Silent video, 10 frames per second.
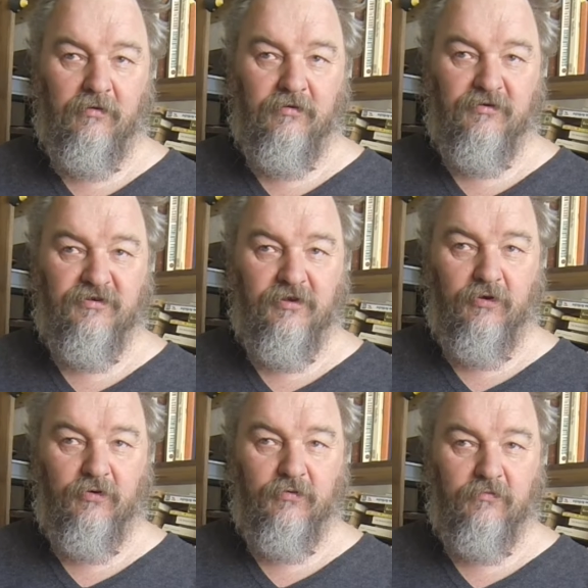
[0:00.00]

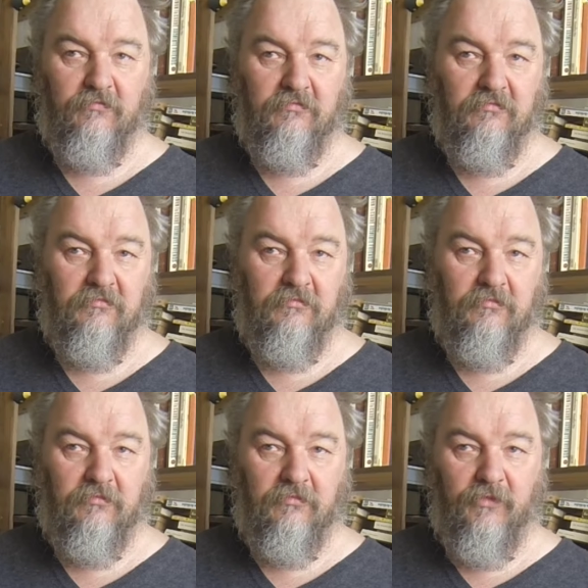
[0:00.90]
So,
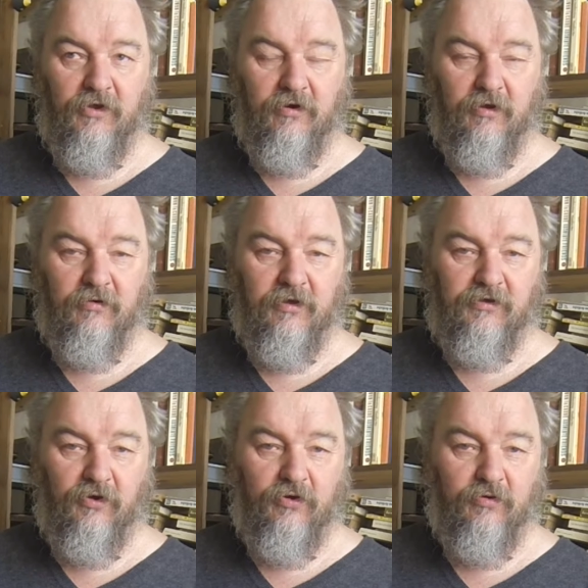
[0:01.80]
a
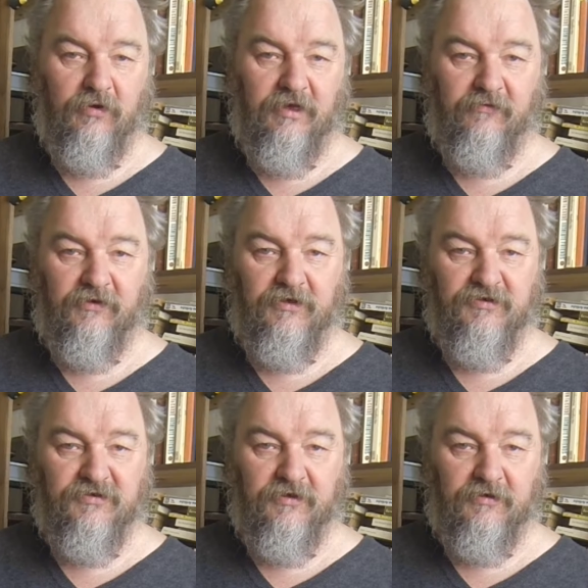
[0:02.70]
dog will have an
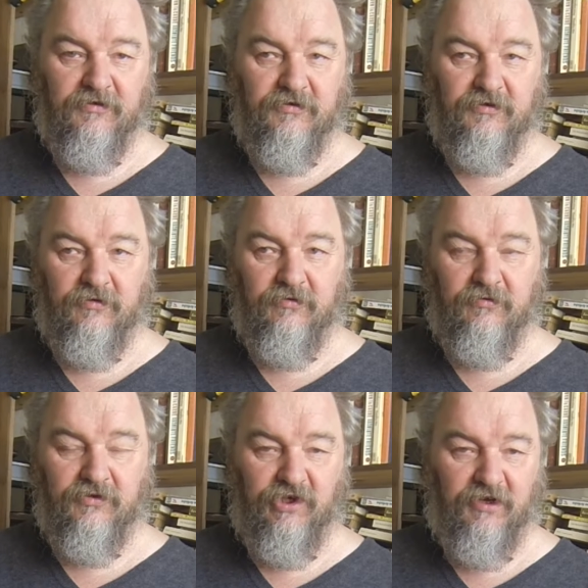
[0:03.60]
instinct to
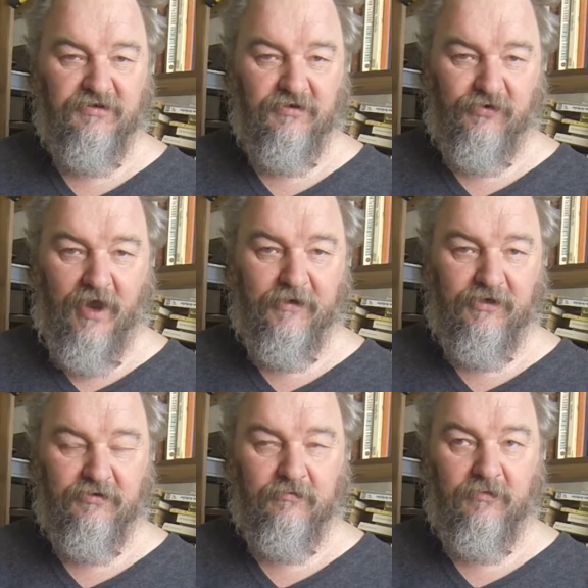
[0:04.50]
chase a
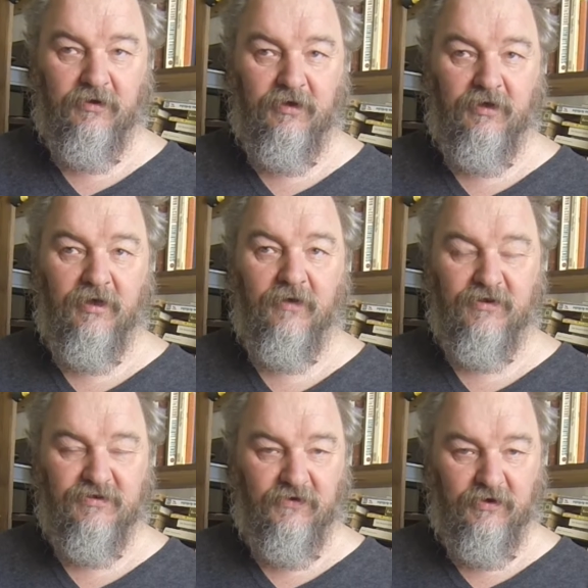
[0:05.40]
rabbit. If
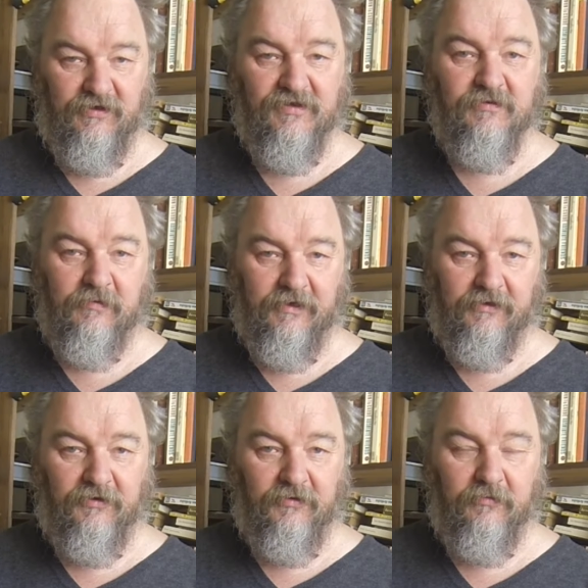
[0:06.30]
it's very
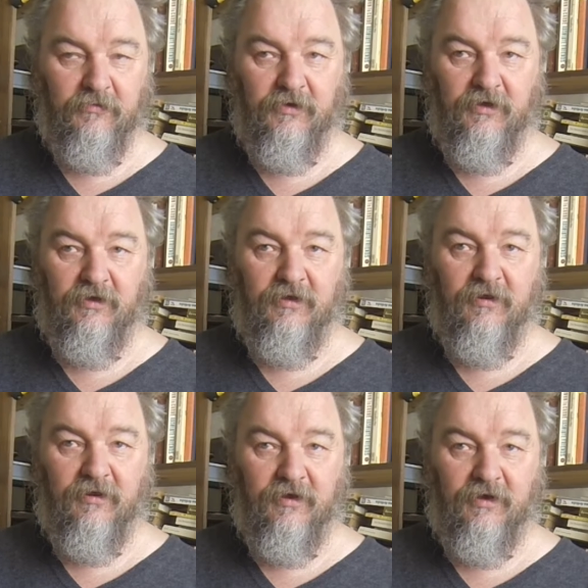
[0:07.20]
disciplined,
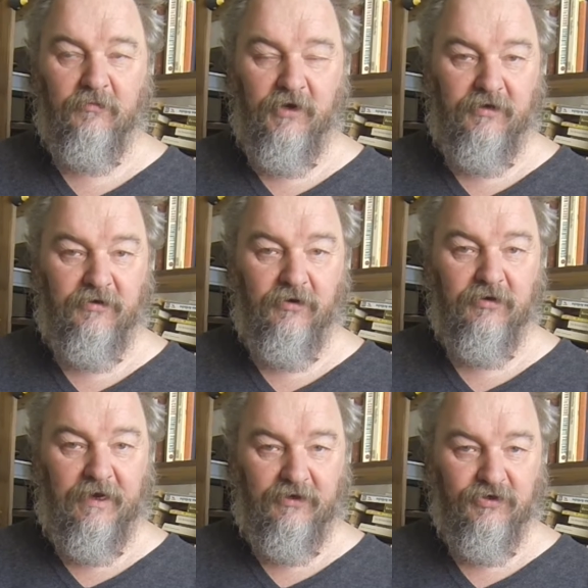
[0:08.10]
then it might
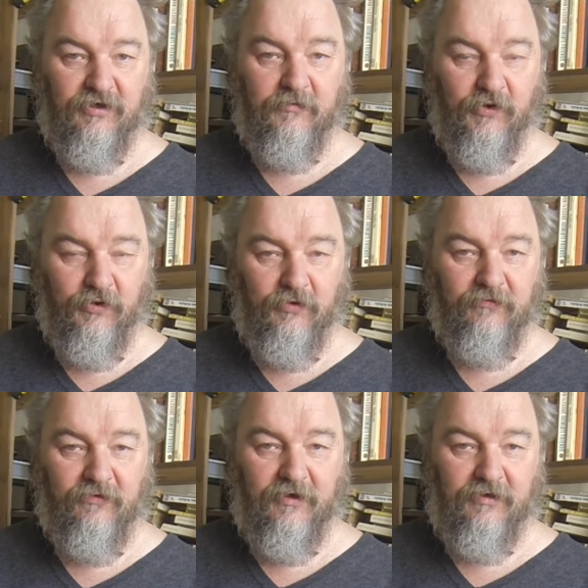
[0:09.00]
not actually
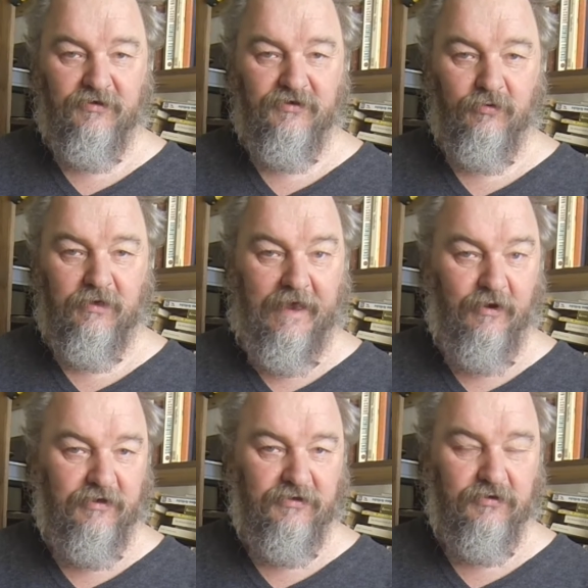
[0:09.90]
move unless you
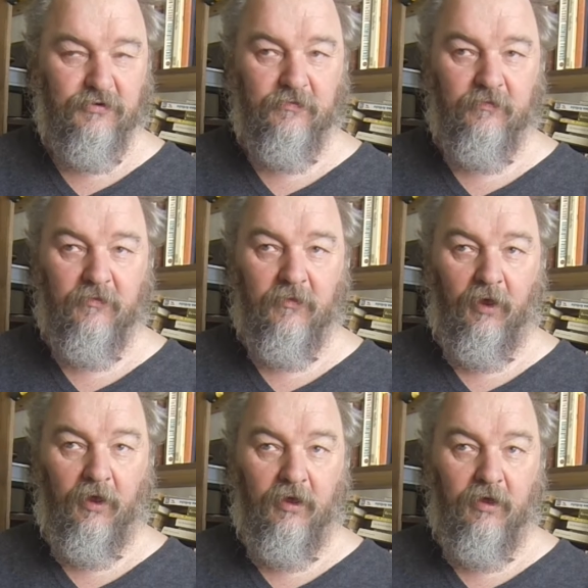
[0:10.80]
allow it to,
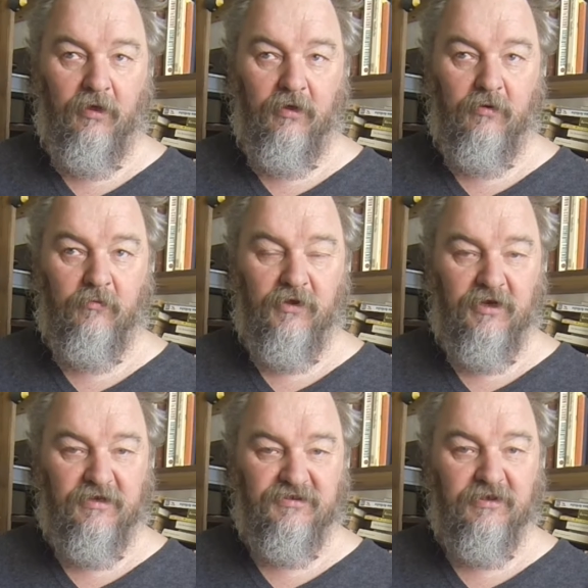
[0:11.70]
but
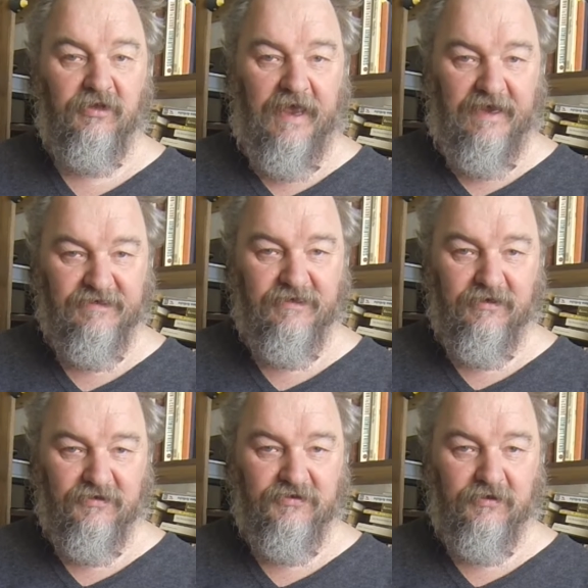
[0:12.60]
it still has the
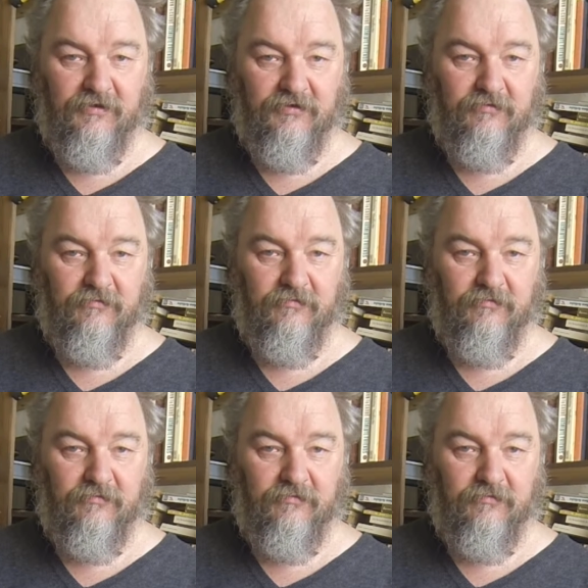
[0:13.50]
instinct.